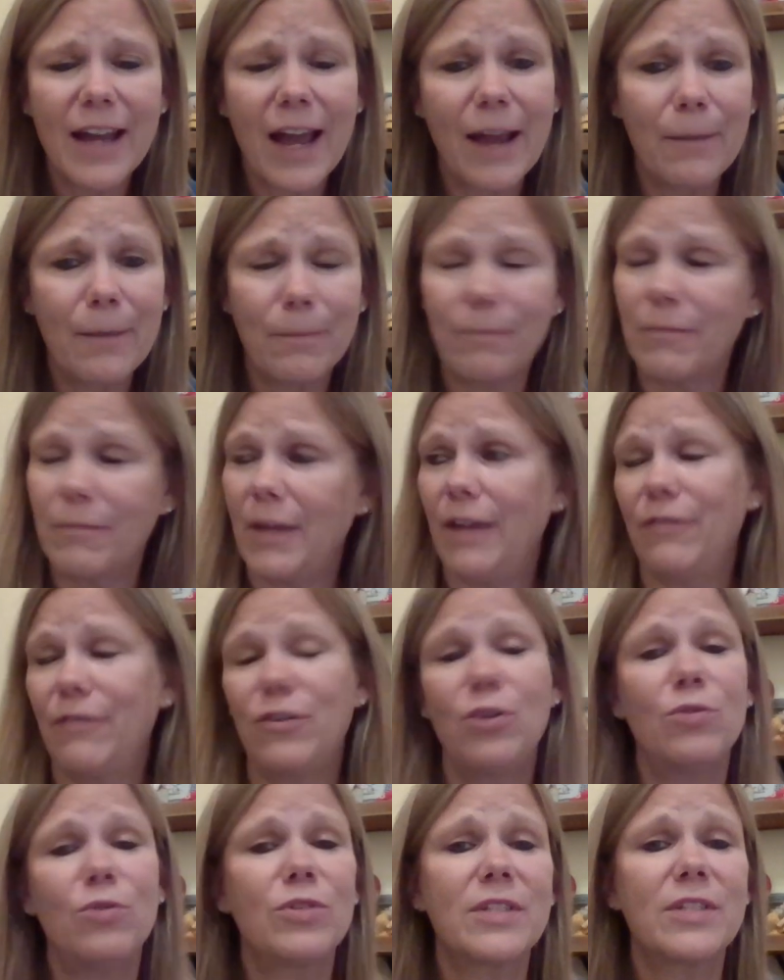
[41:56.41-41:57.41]
I'm
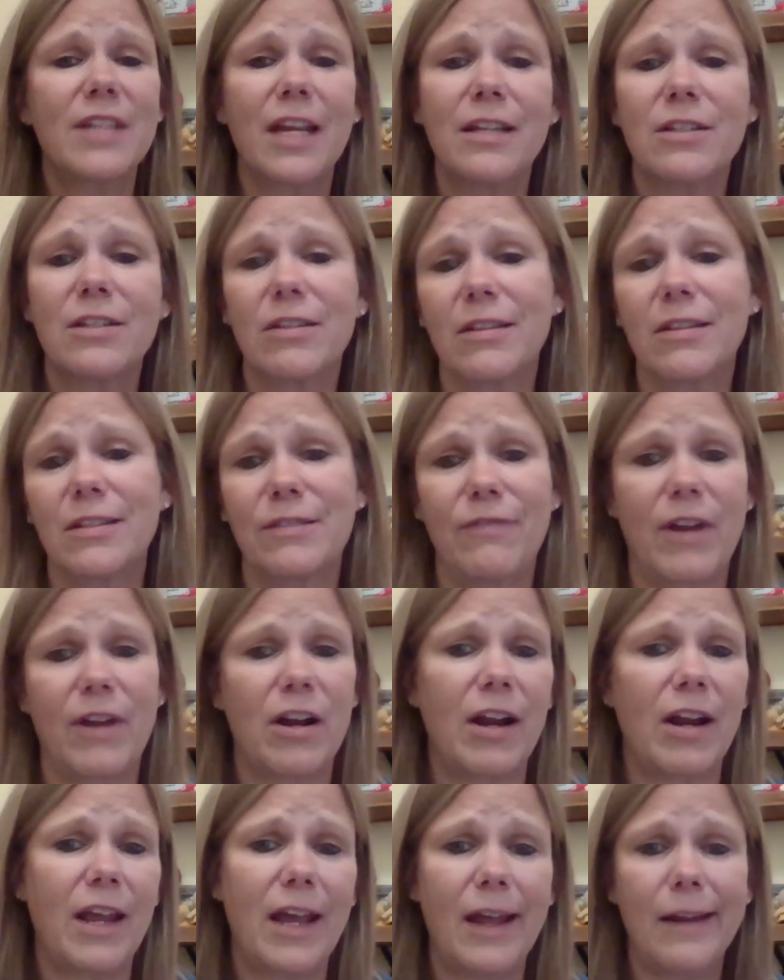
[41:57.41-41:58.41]
if you stayed till this
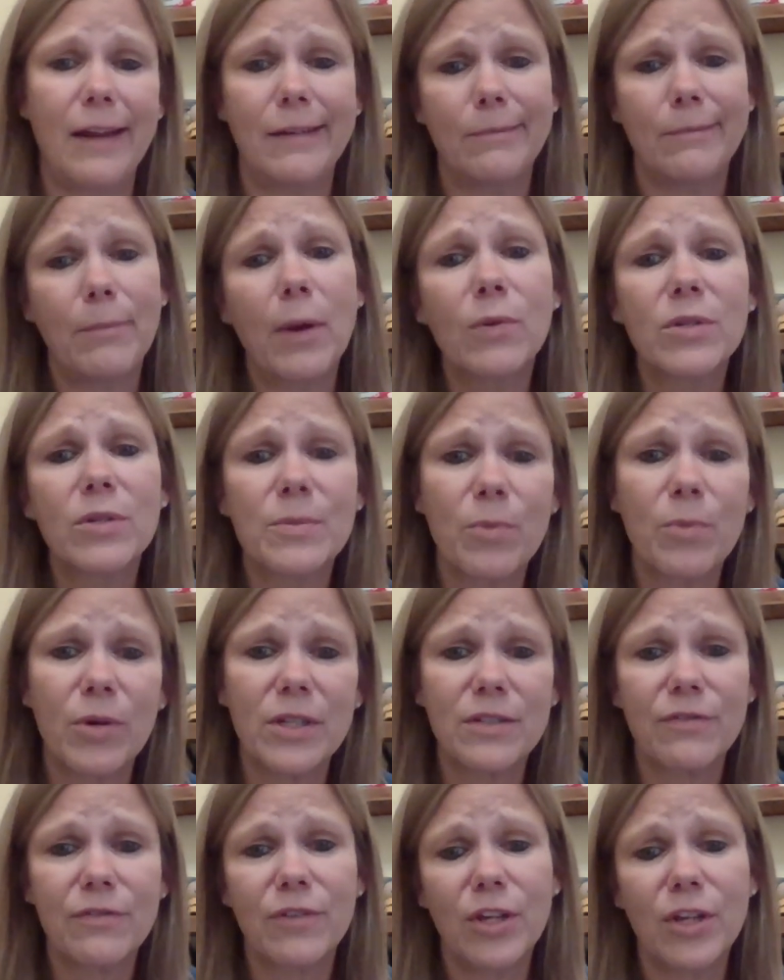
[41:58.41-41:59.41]
very end, bonus
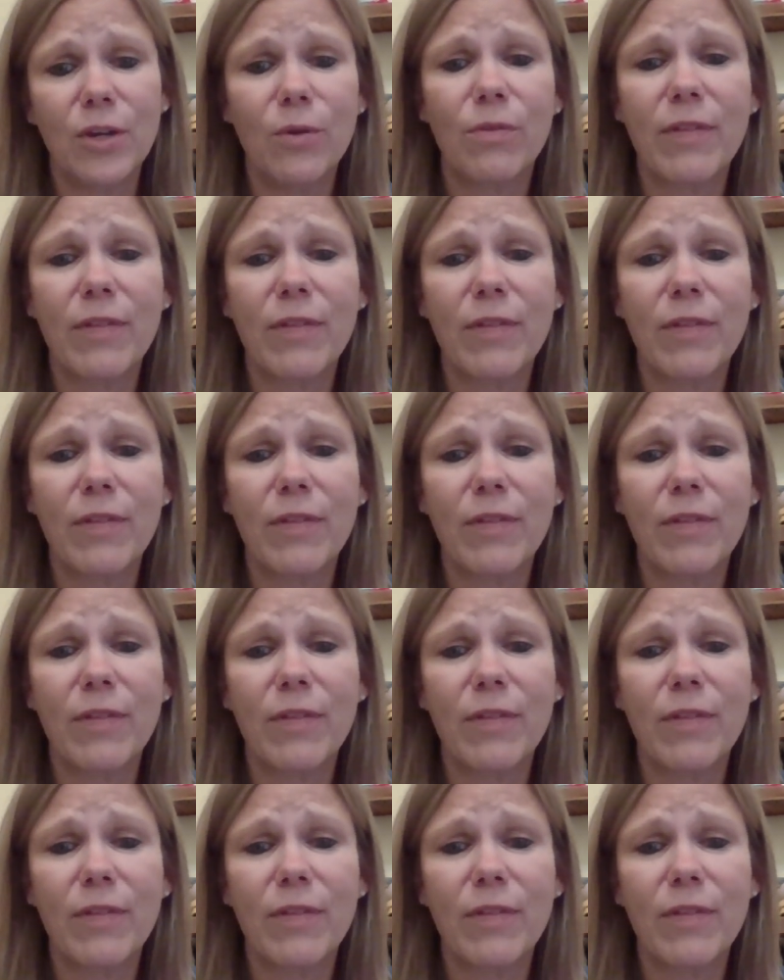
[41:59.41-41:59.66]
points for you.